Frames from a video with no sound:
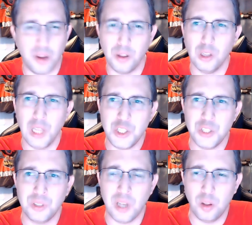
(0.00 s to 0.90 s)
of
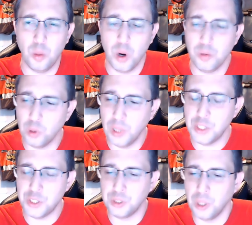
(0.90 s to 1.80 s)
the Marvel
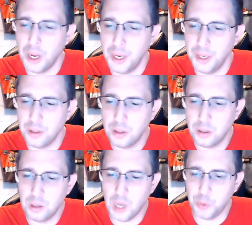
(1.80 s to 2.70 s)
Legends line,
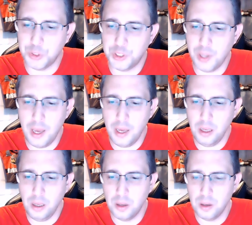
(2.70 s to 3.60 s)
I would say